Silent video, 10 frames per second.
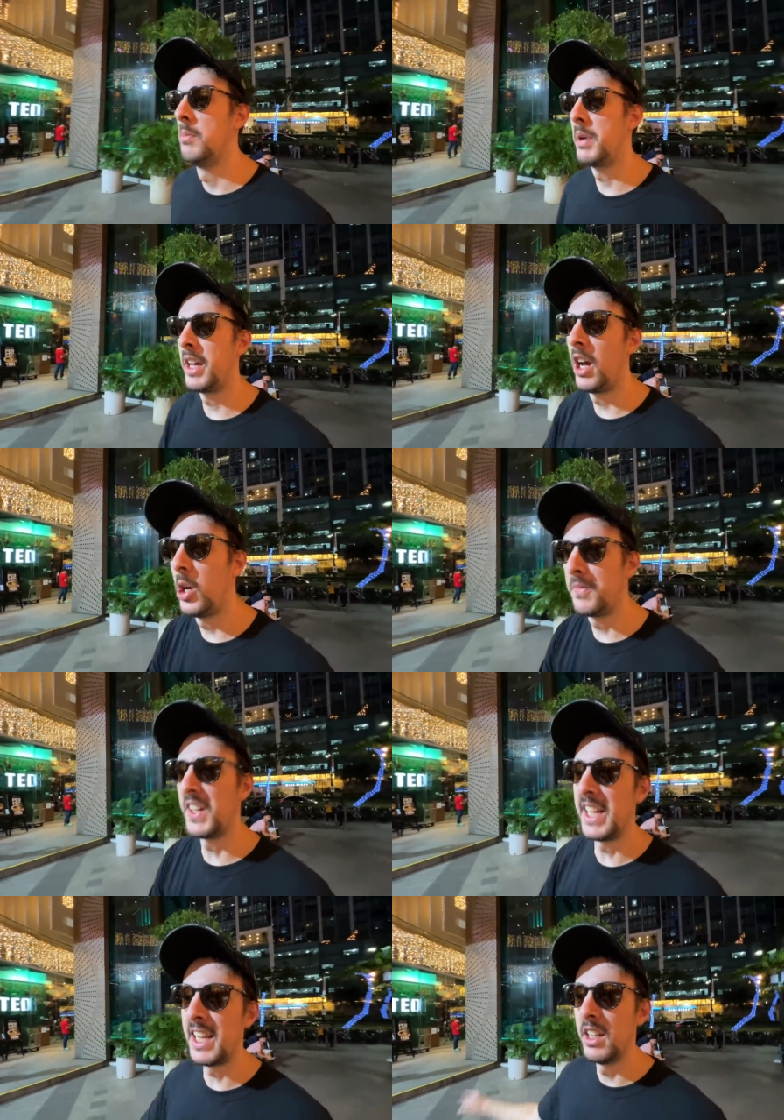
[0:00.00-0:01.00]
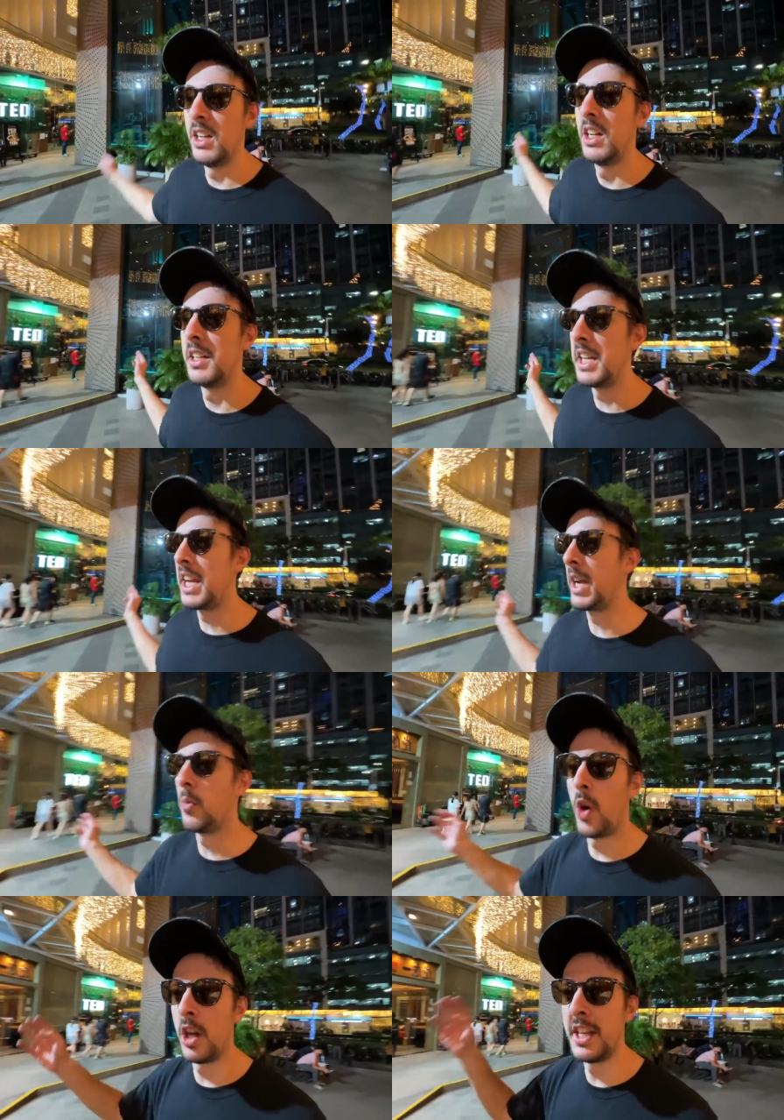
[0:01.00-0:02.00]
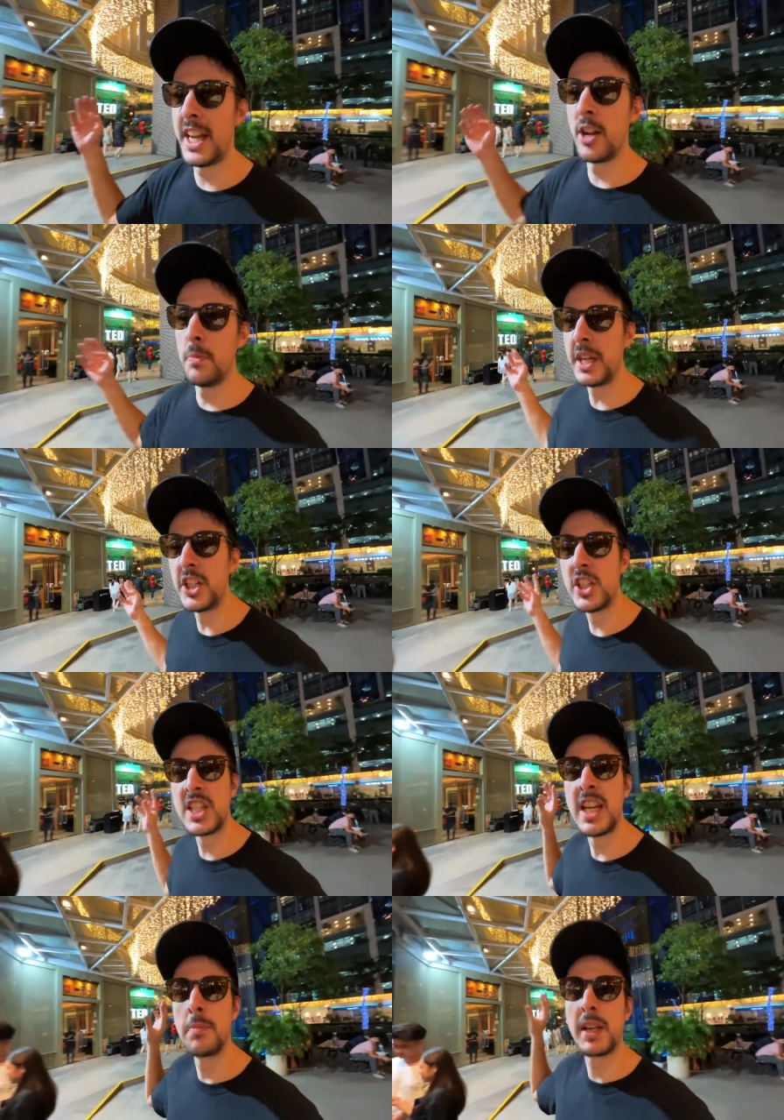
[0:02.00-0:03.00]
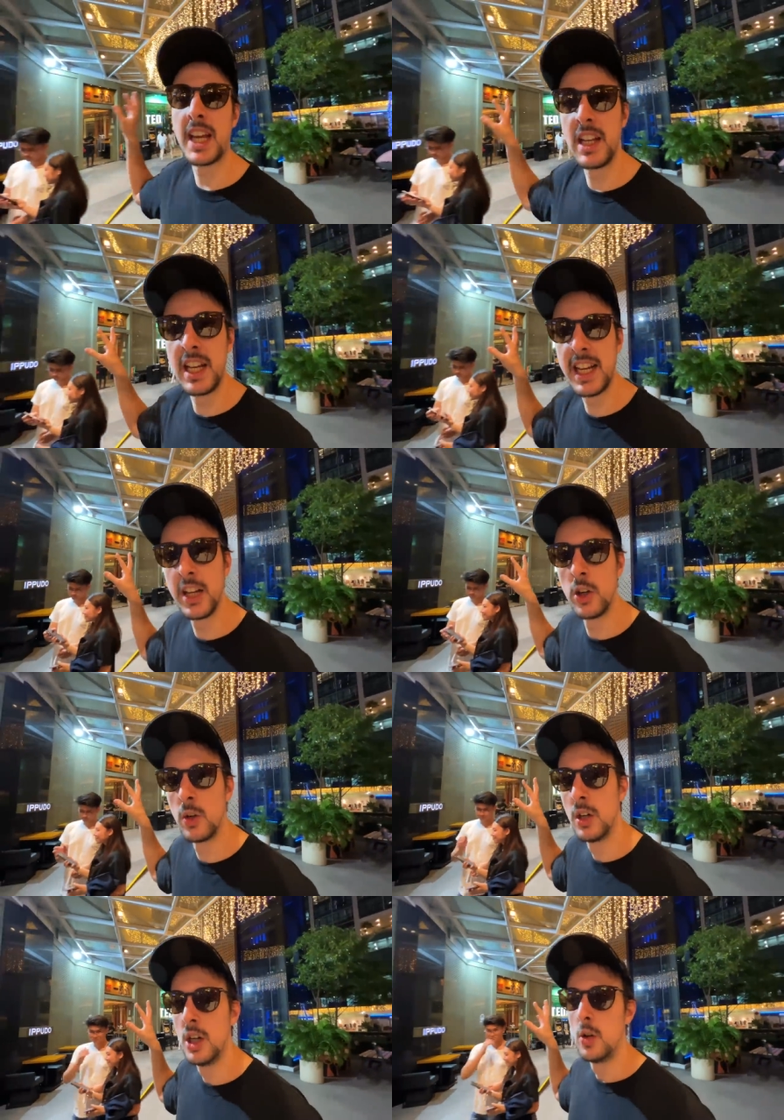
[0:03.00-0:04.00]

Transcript: But uh, hopefully the one here in BGC in McKinley Hill